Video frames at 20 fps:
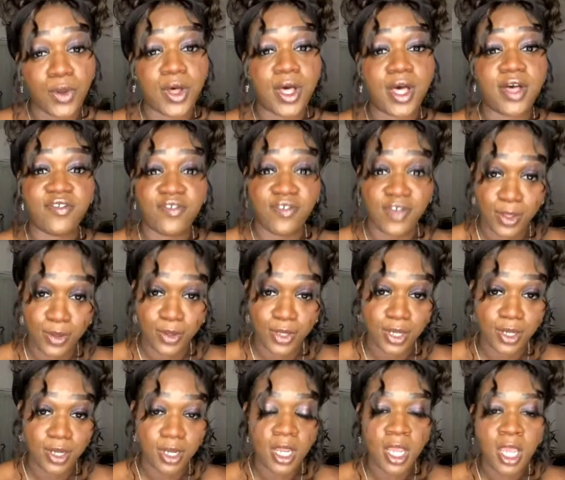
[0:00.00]
of
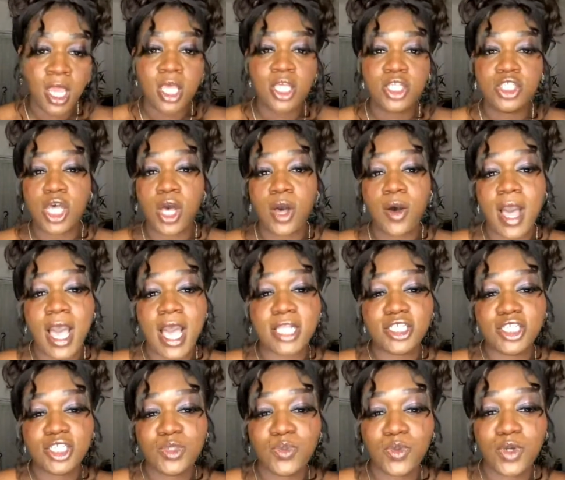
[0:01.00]
failure. So, I
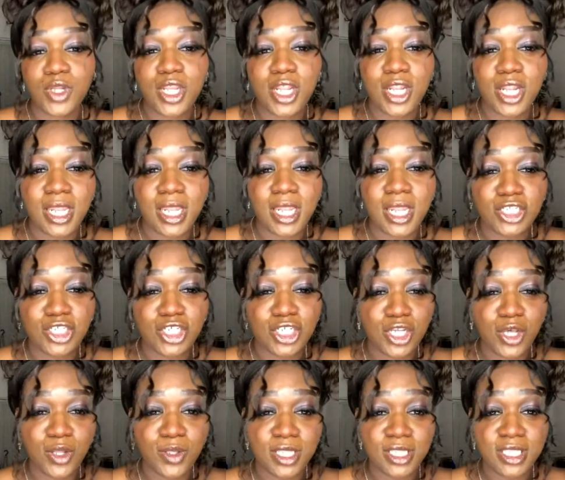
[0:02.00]
just want to let
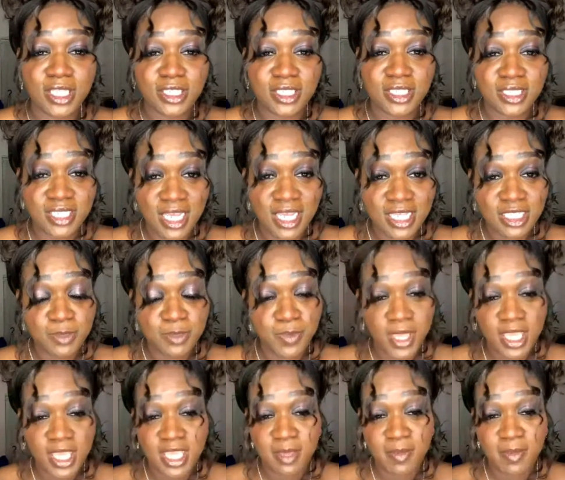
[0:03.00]
you know that this does
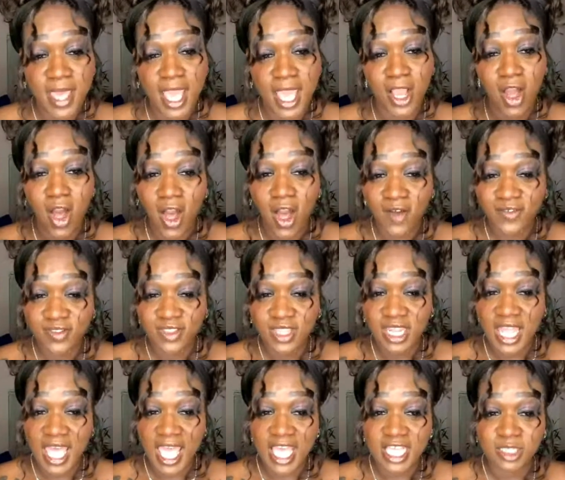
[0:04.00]
piggyback off of
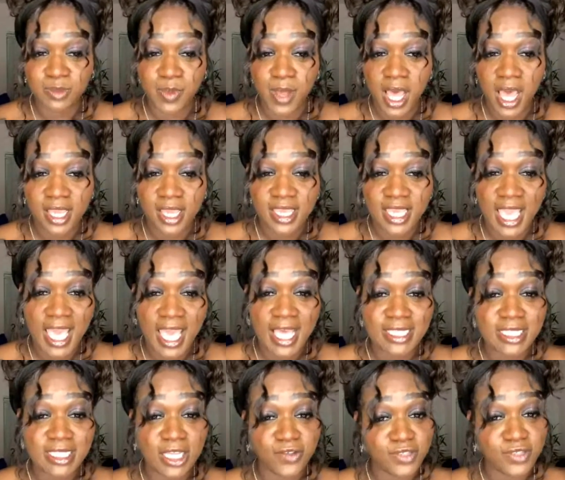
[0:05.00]
the last
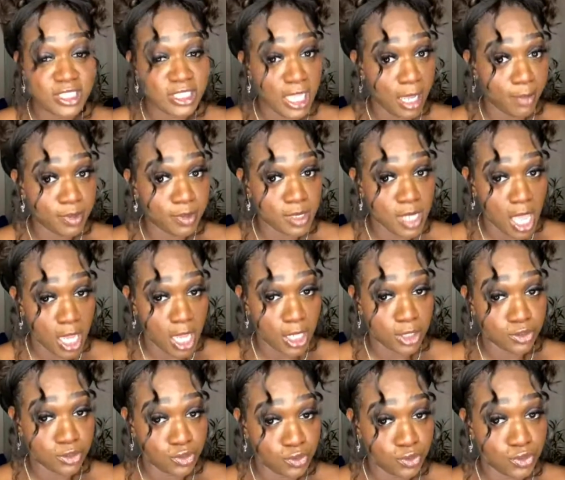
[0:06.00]
podcast of stop
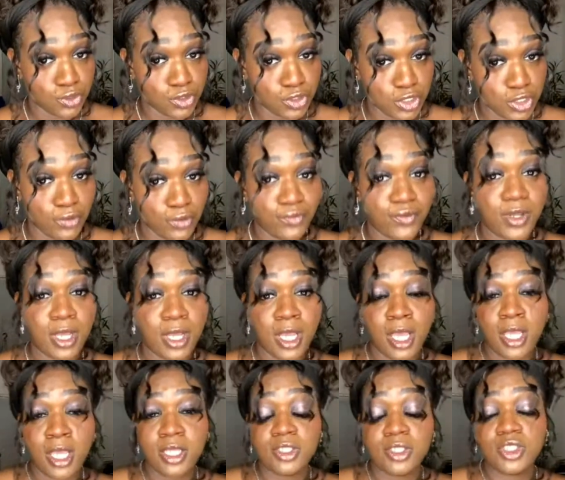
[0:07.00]
lying to yourself.
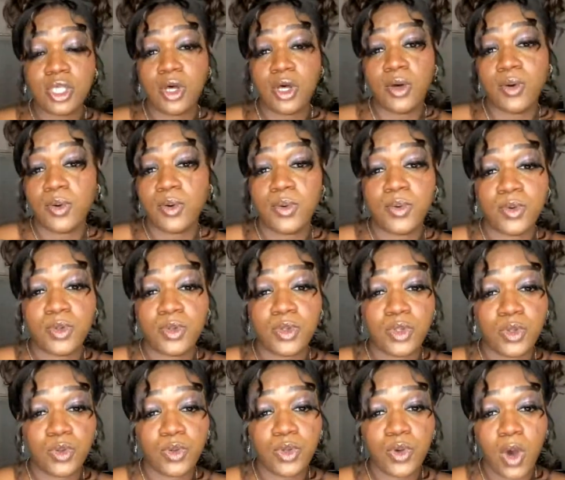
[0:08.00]
So,
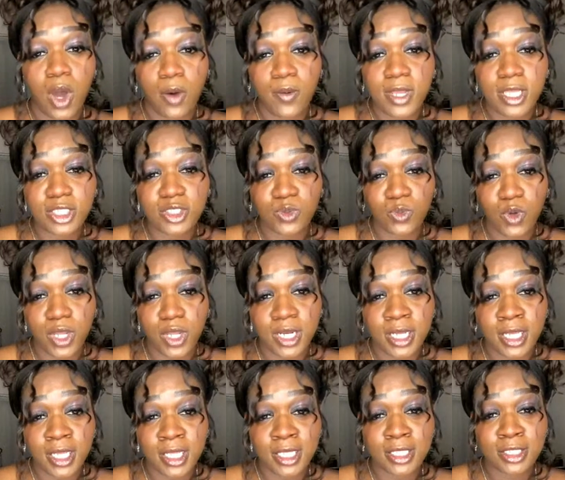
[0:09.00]
you always want
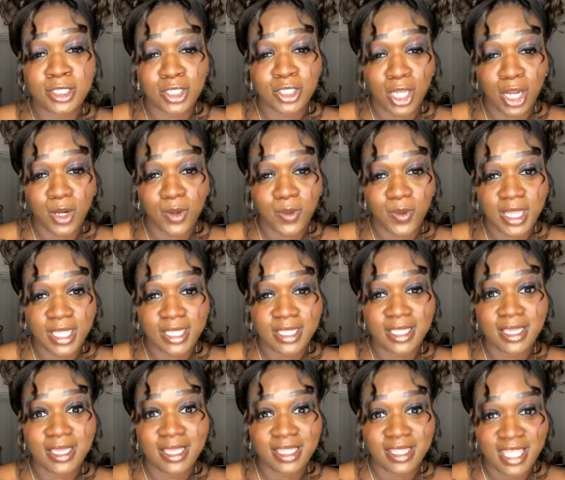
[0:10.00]
to with
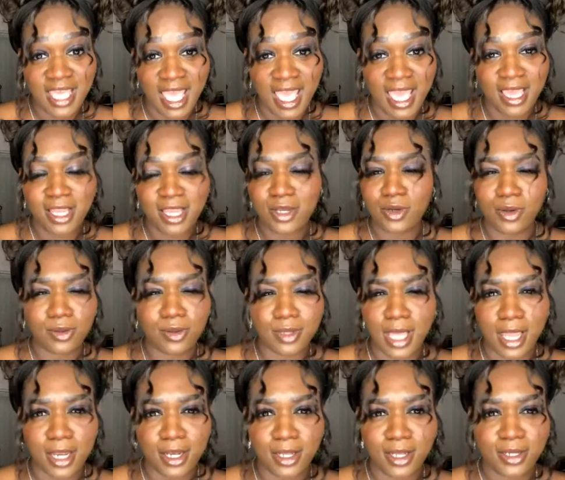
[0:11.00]
that. Don't lie
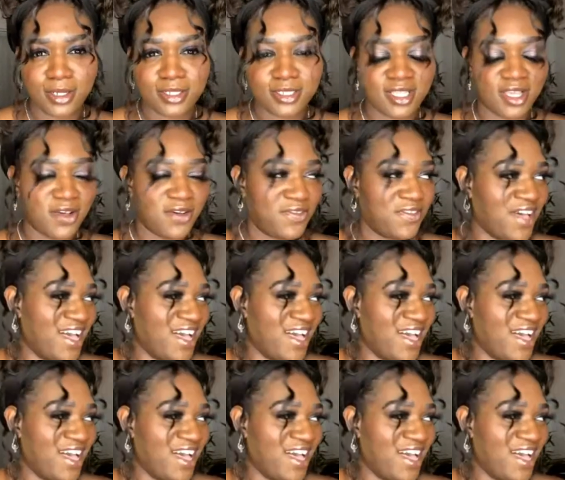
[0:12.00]
to yourself.